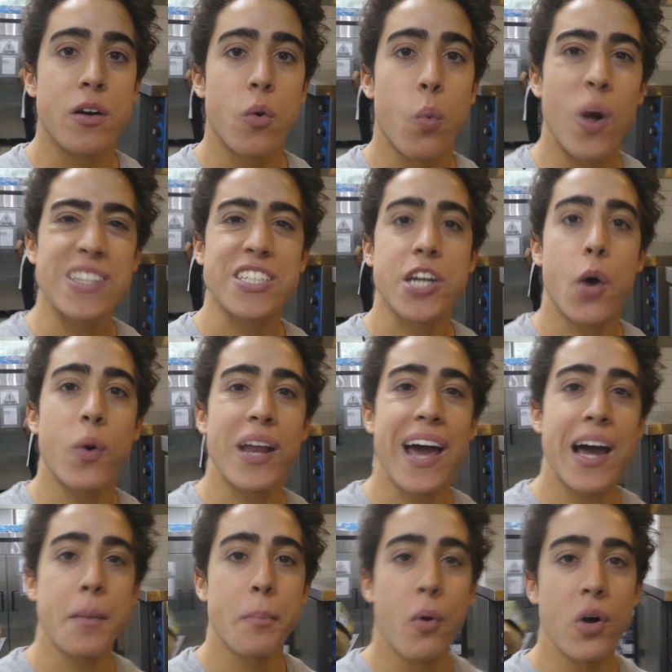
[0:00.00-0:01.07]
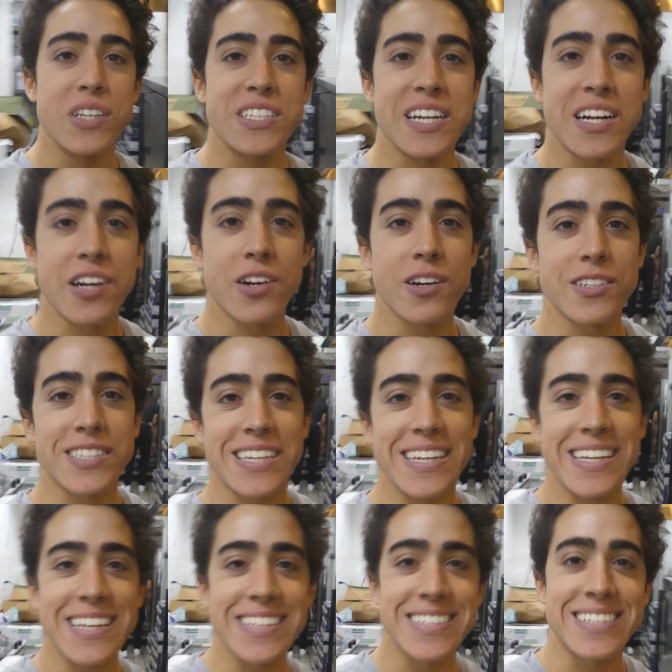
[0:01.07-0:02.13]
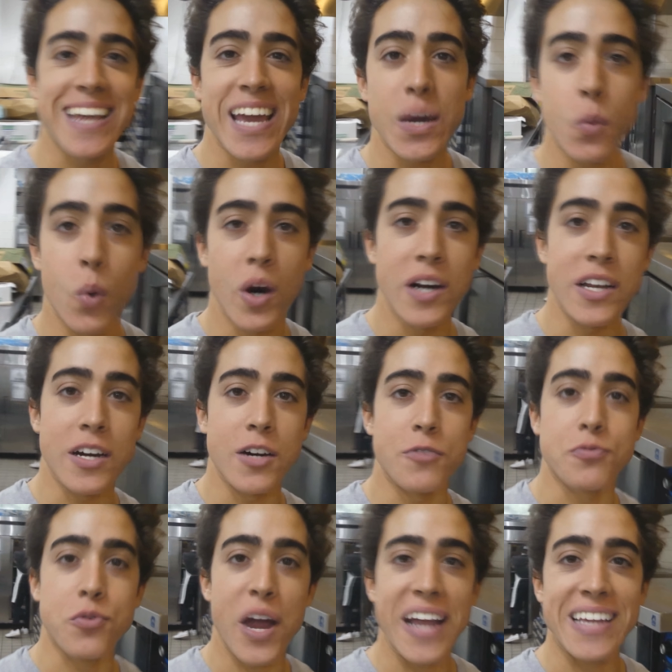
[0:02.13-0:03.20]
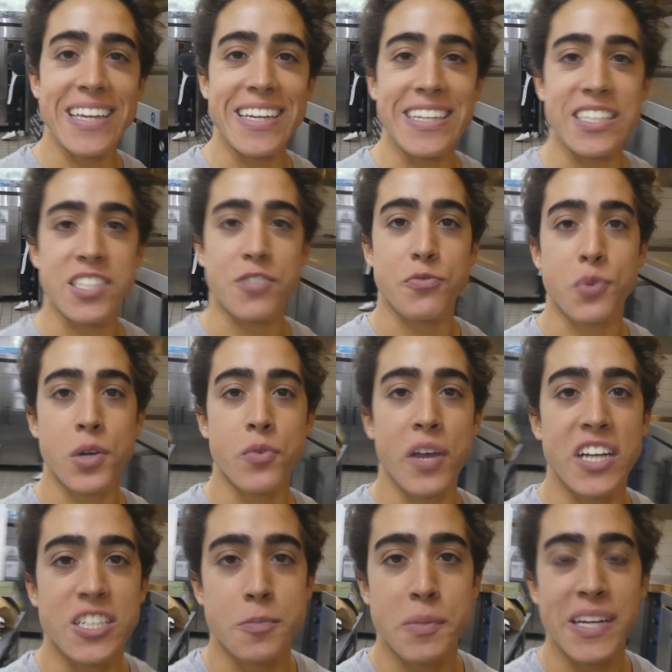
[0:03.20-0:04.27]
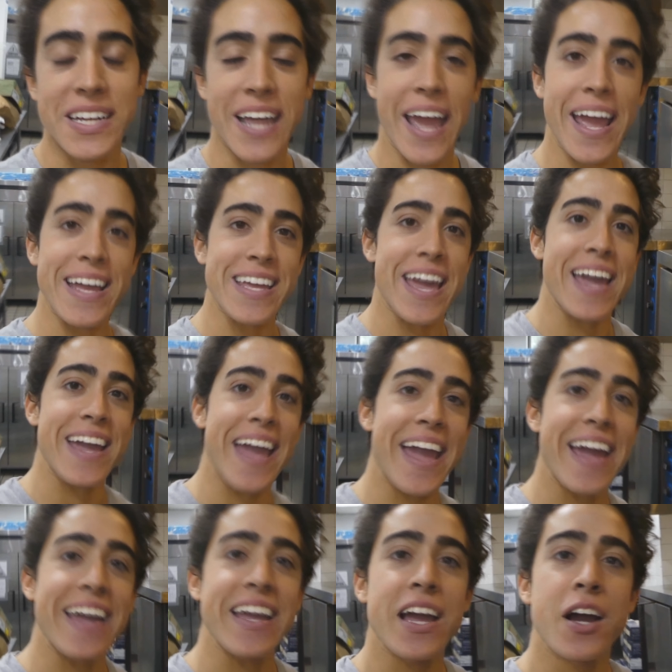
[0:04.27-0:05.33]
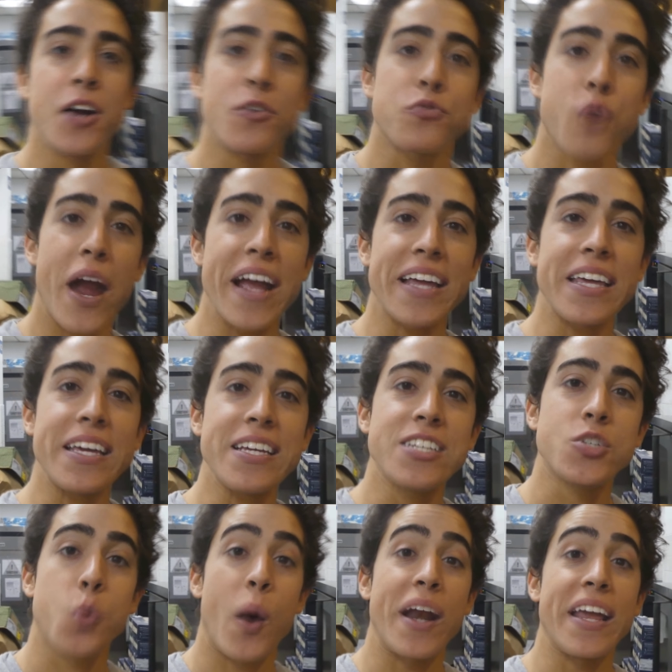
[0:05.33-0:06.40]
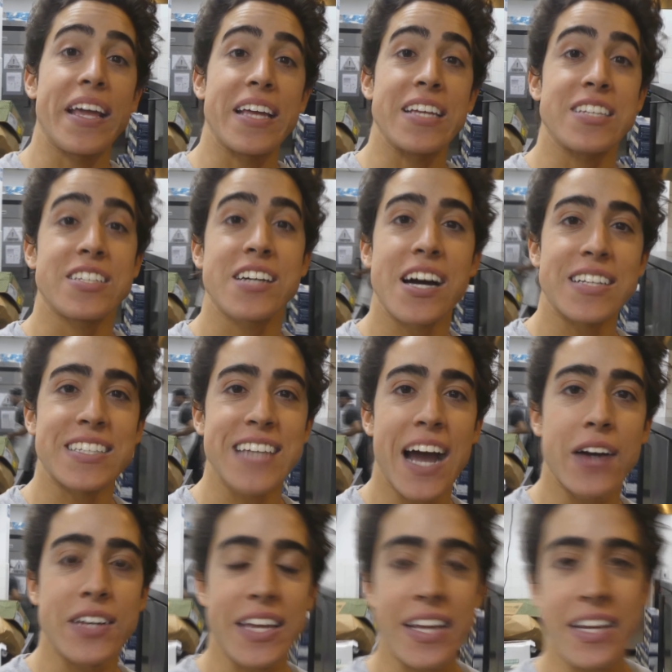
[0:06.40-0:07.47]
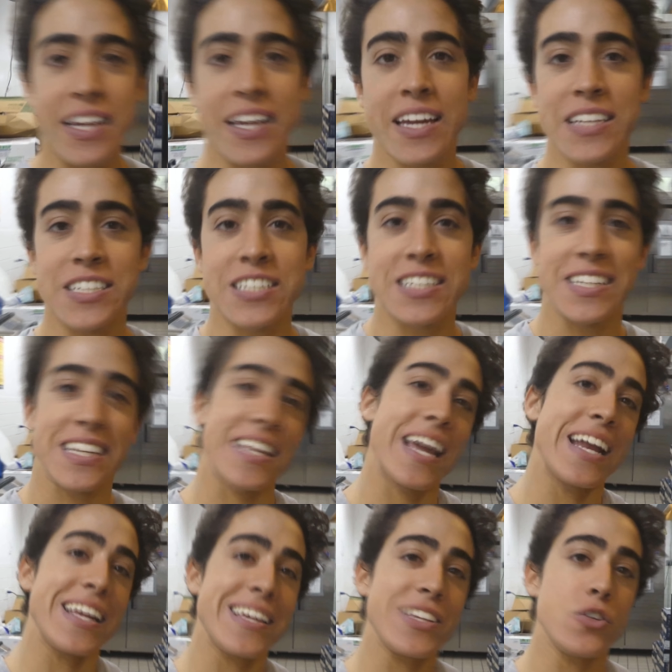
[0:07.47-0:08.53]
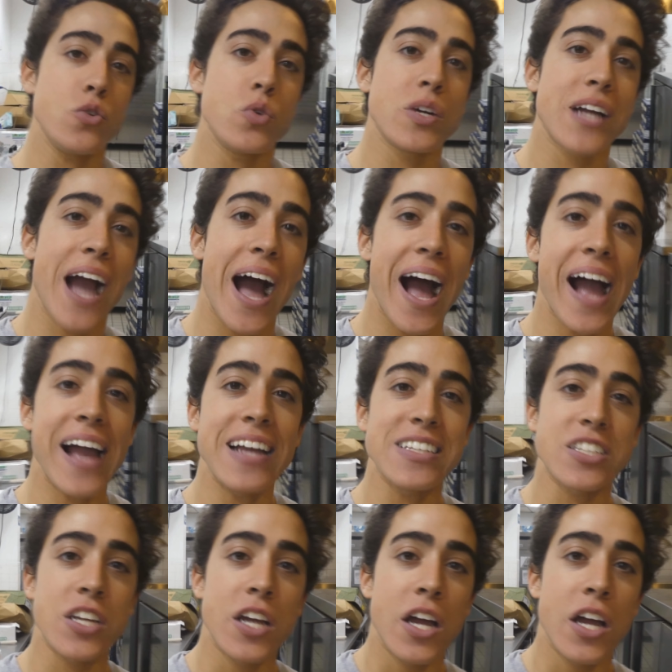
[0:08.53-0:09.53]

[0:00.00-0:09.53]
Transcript: What's going on, boys and girls? It is day one of Frankie's free range meat, aka Frankie sweating his guts out in a kitchen, getting you guys